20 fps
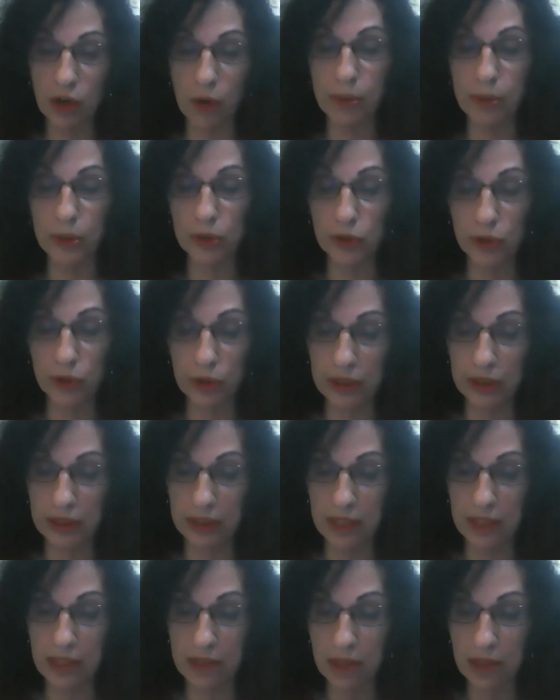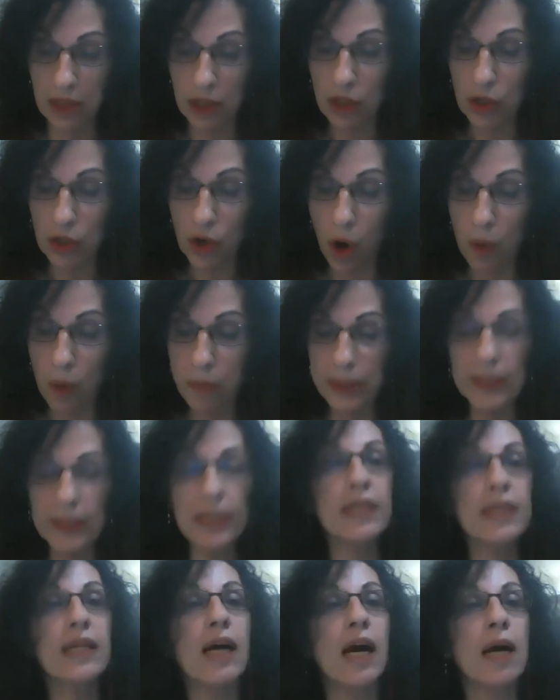opportunities
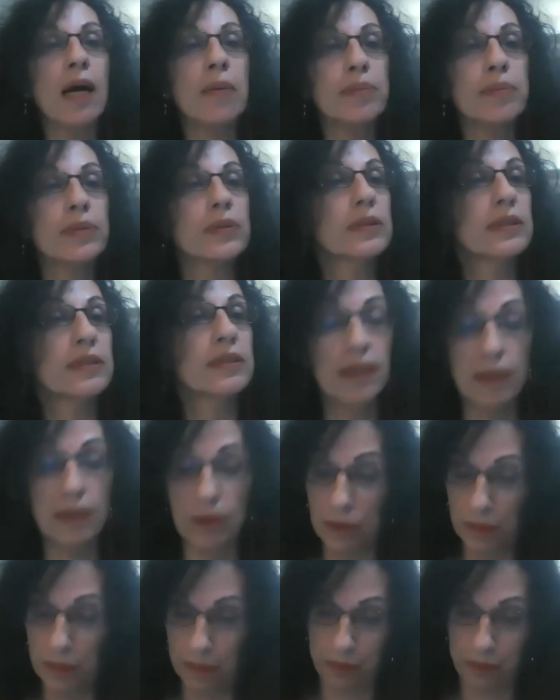opening up there.